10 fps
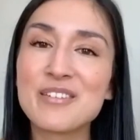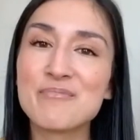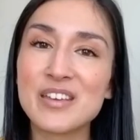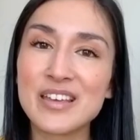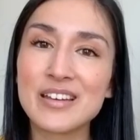
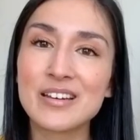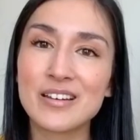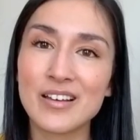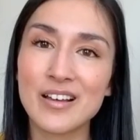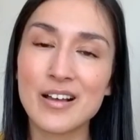been
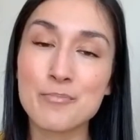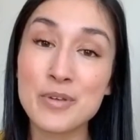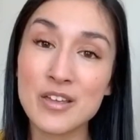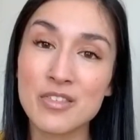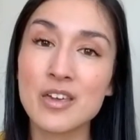a
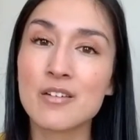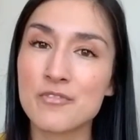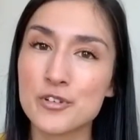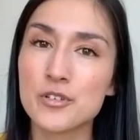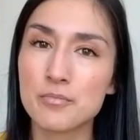big thing for
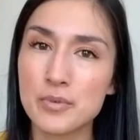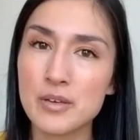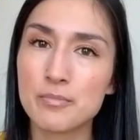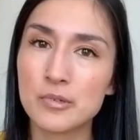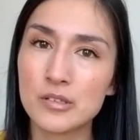some
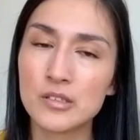people.